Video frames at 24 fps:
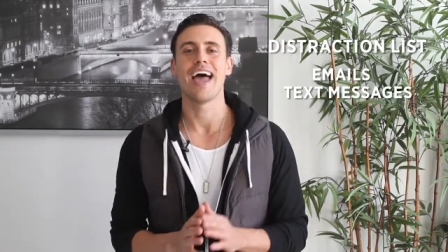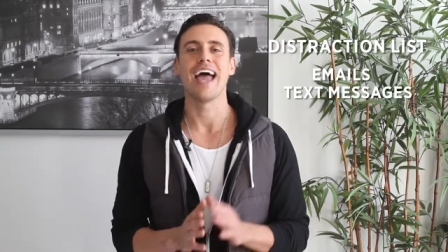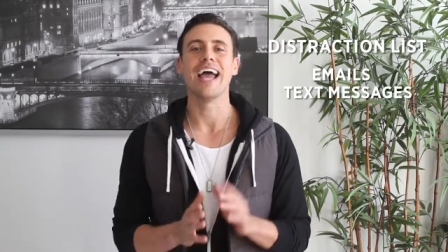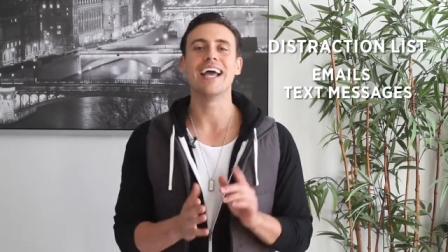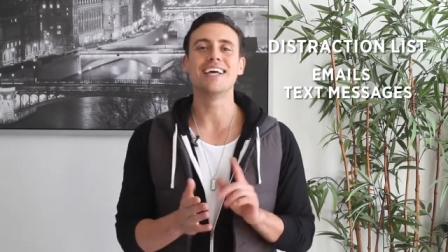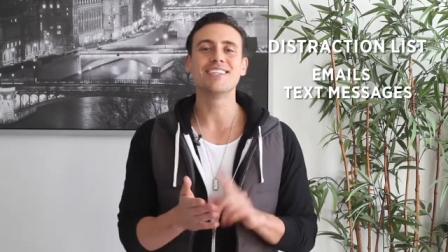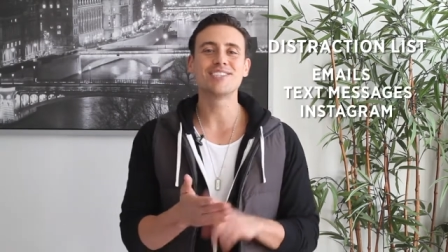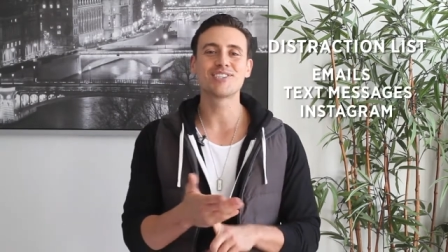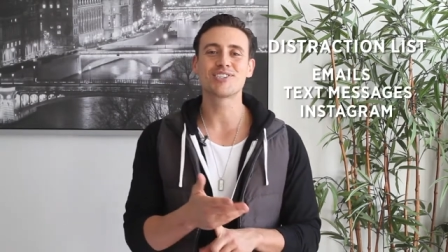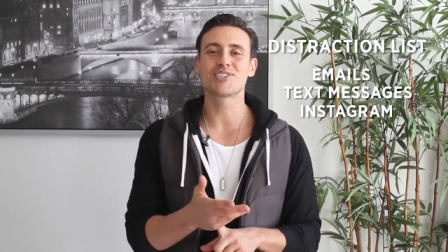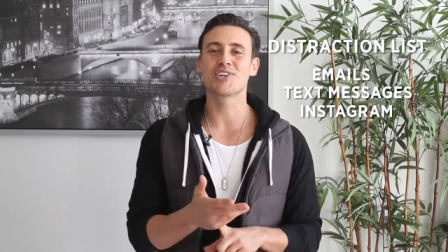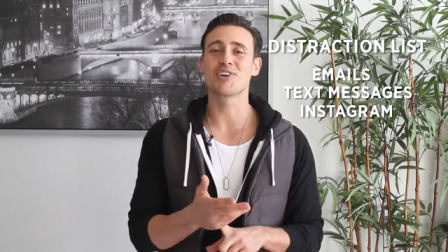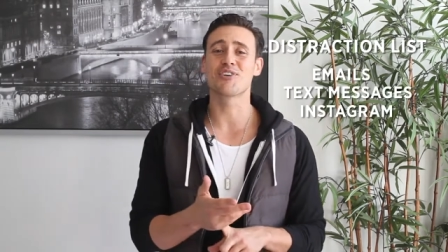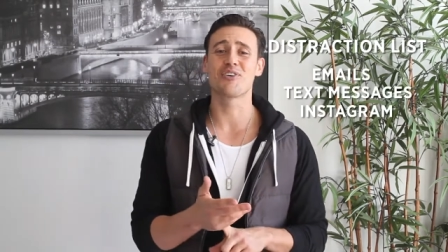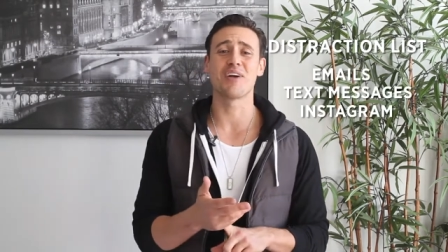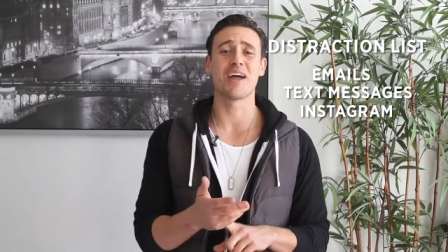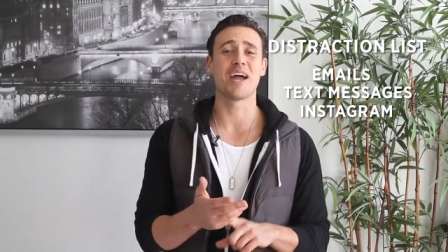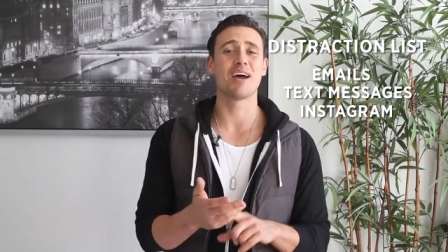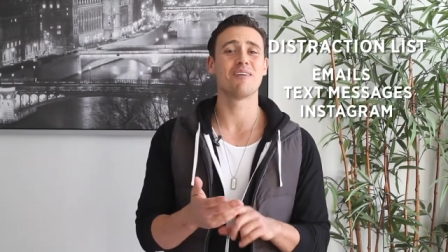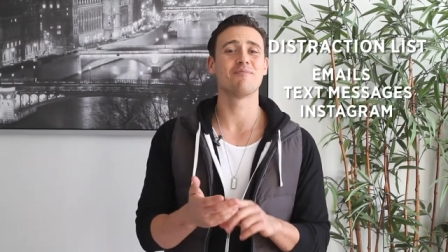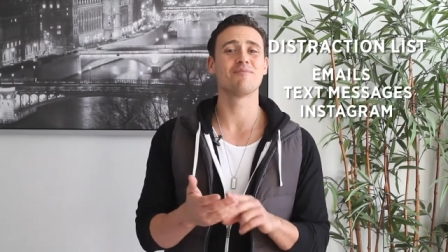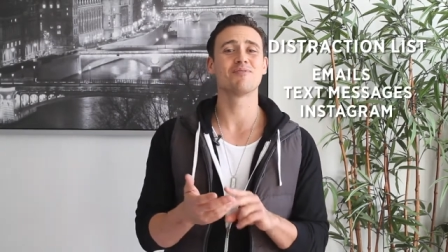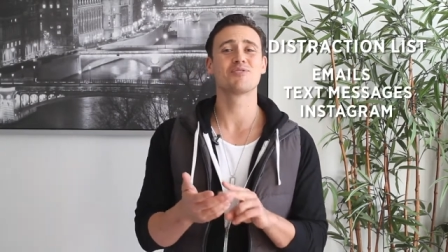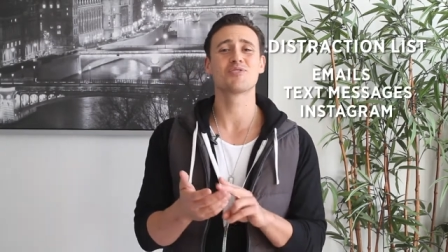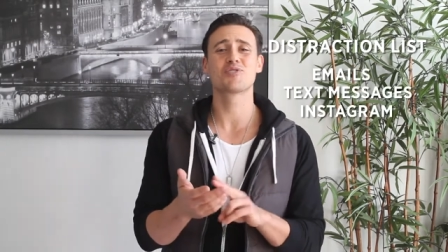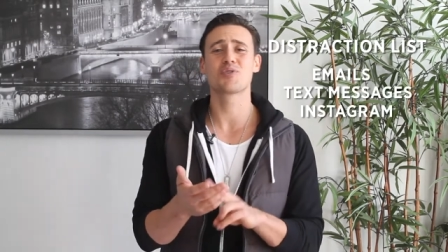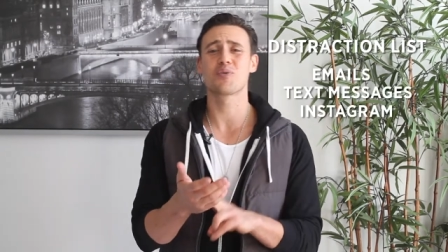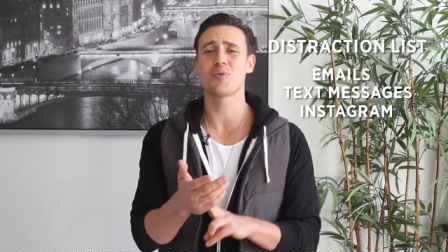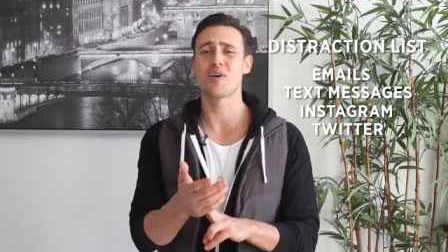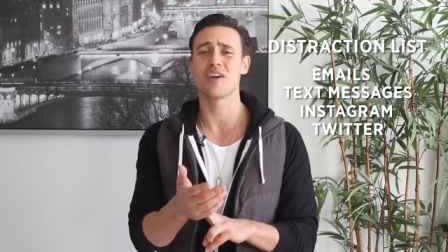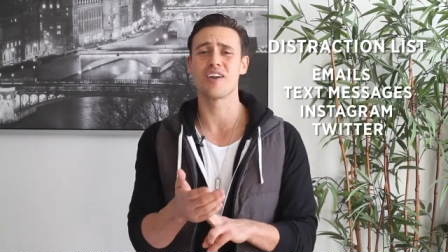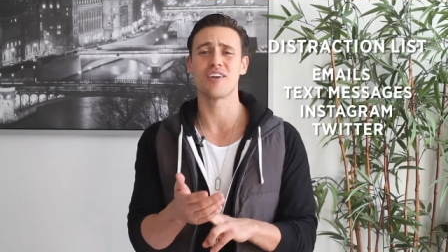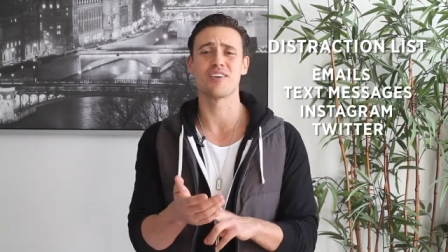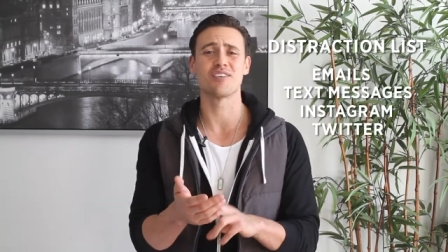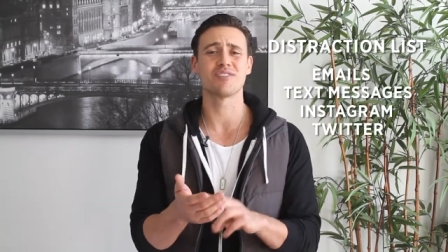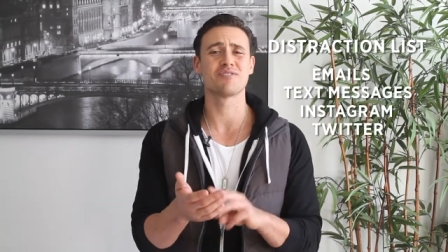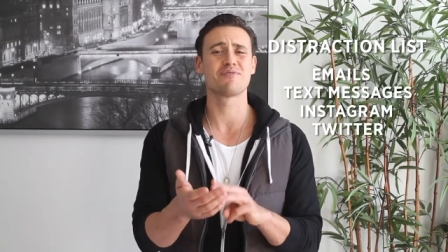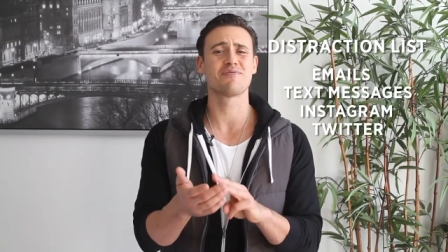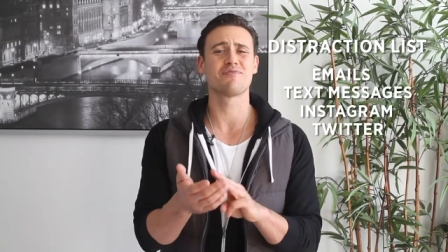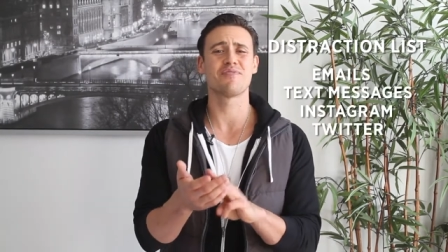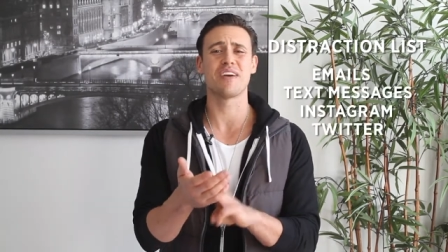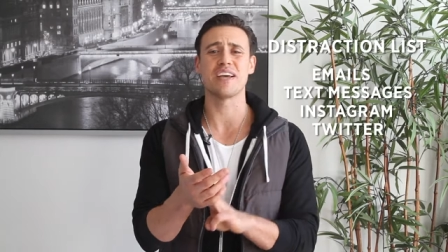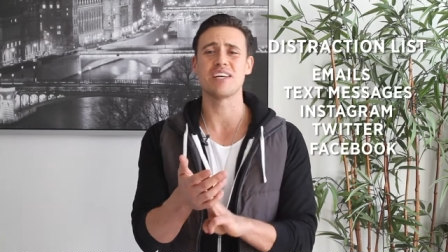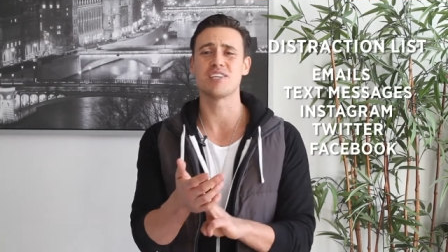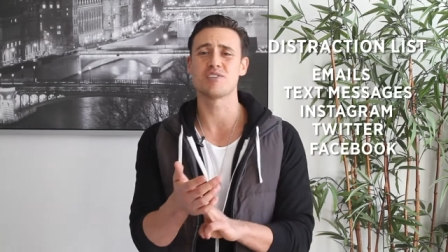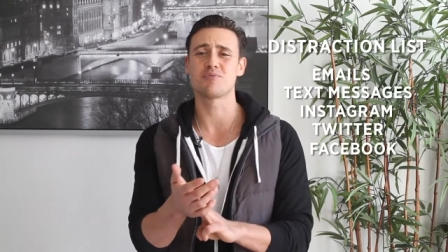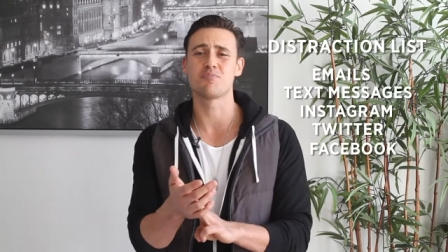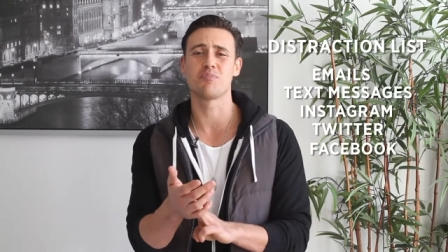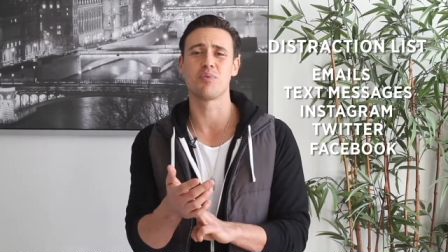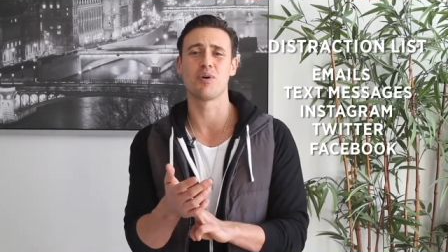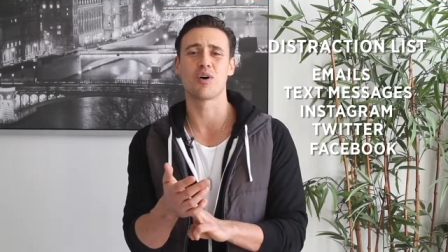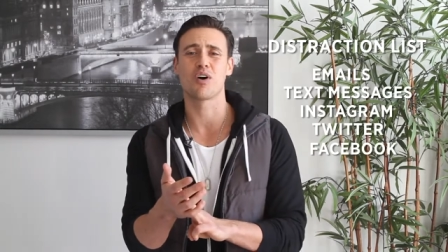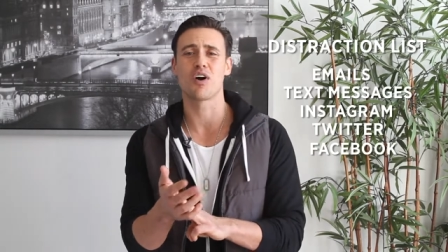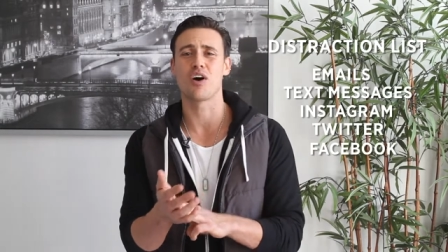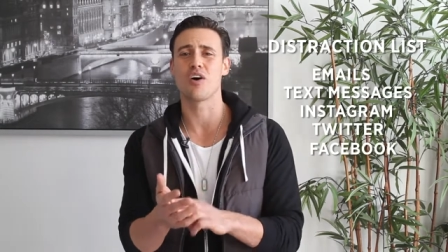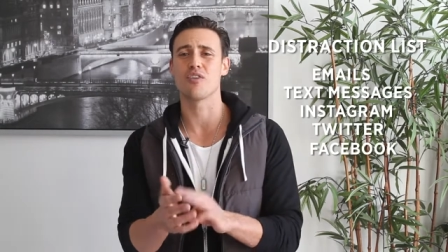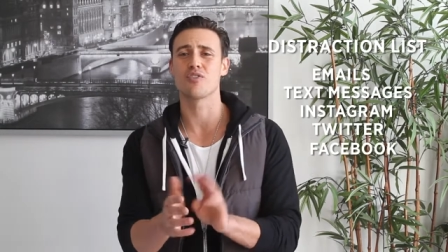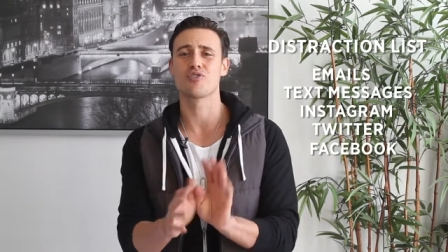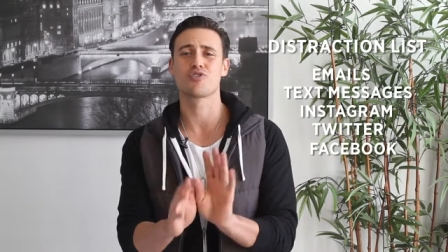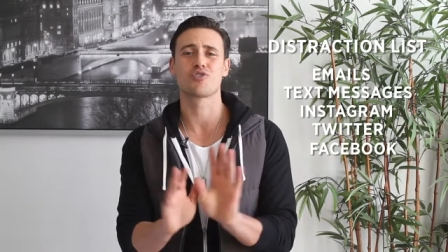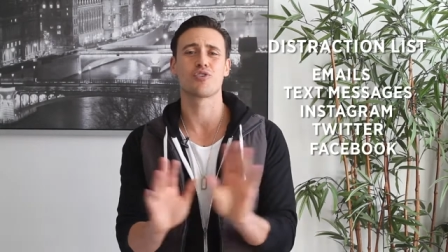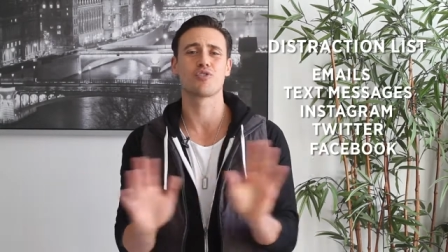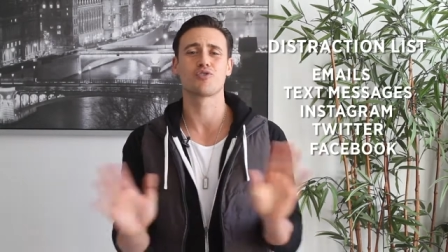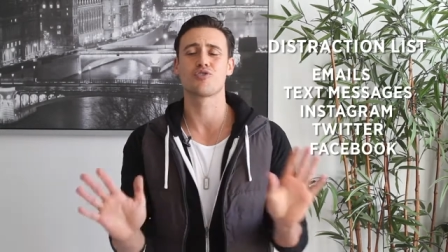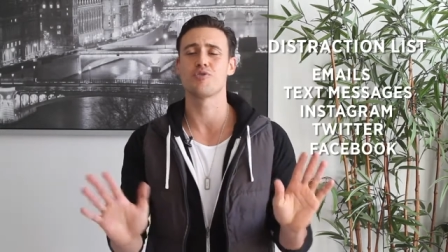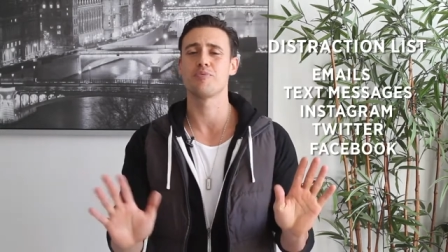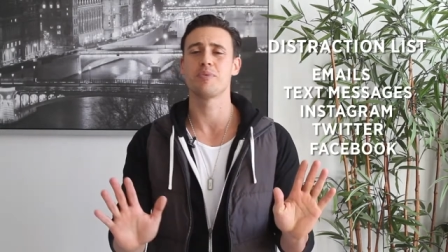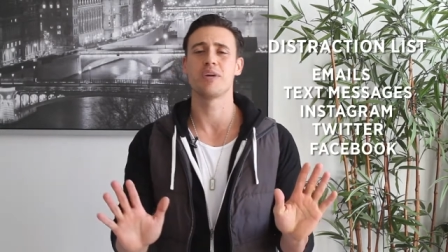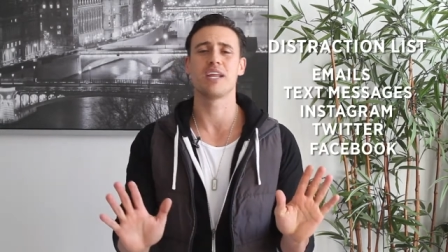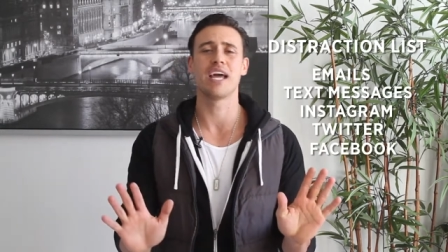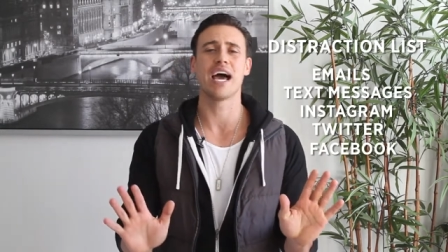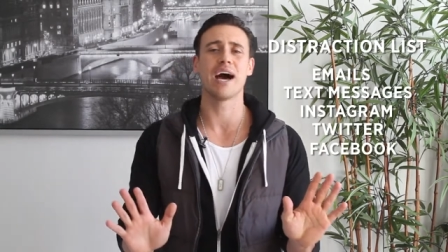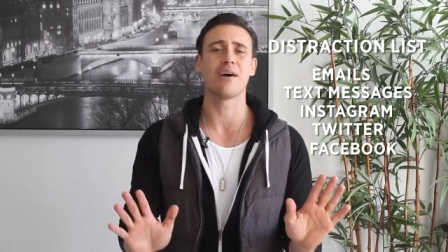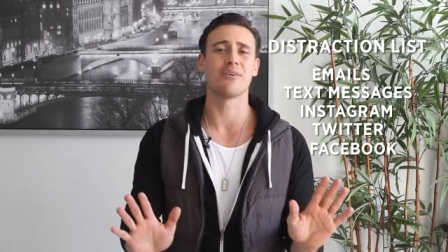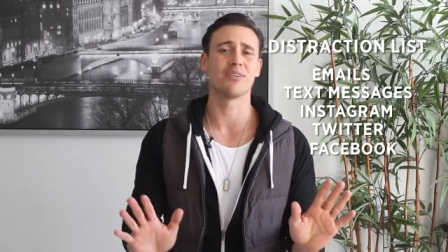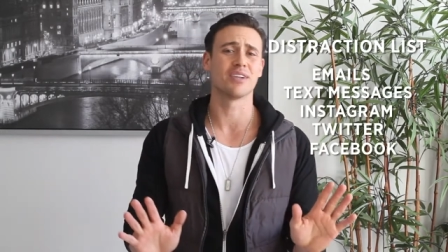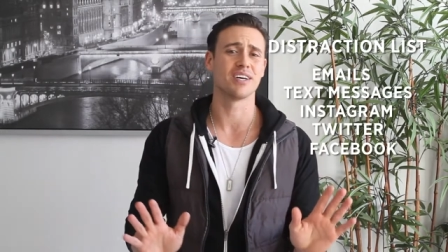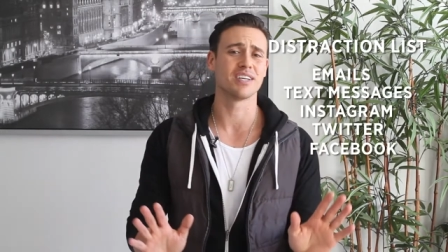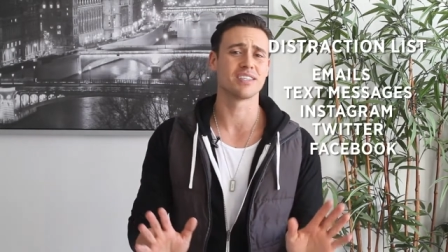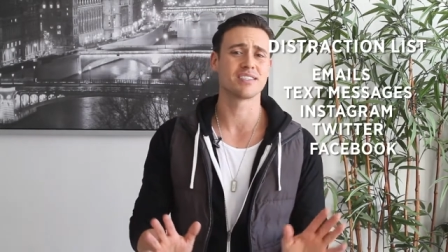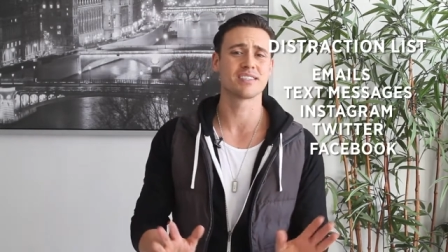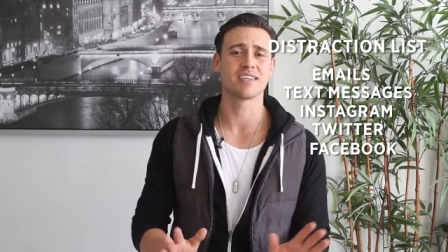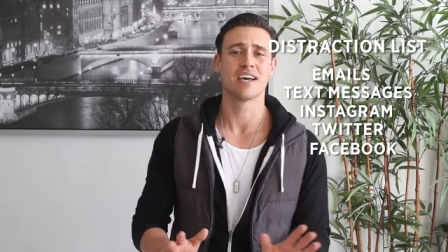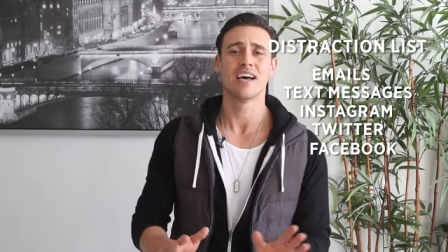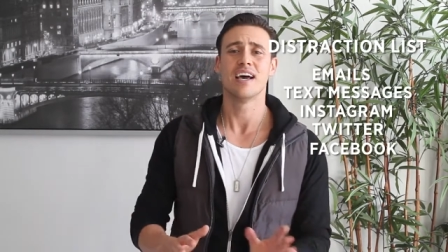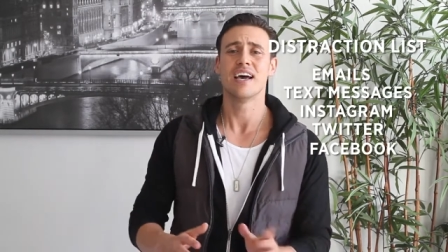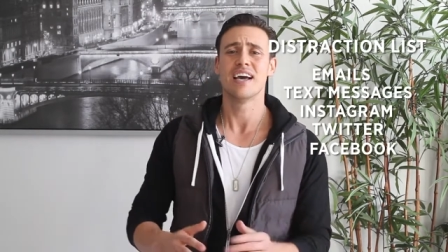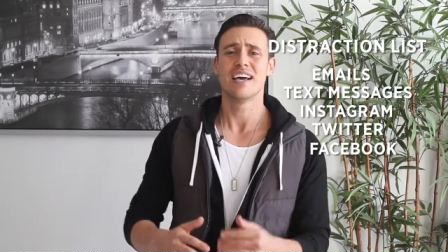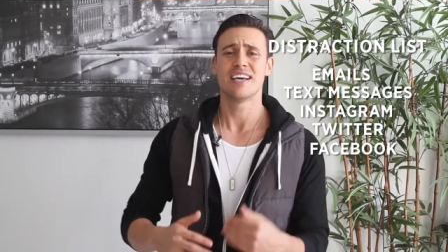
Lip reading: Instagram, Twitter, Facebook, all the social media outlets,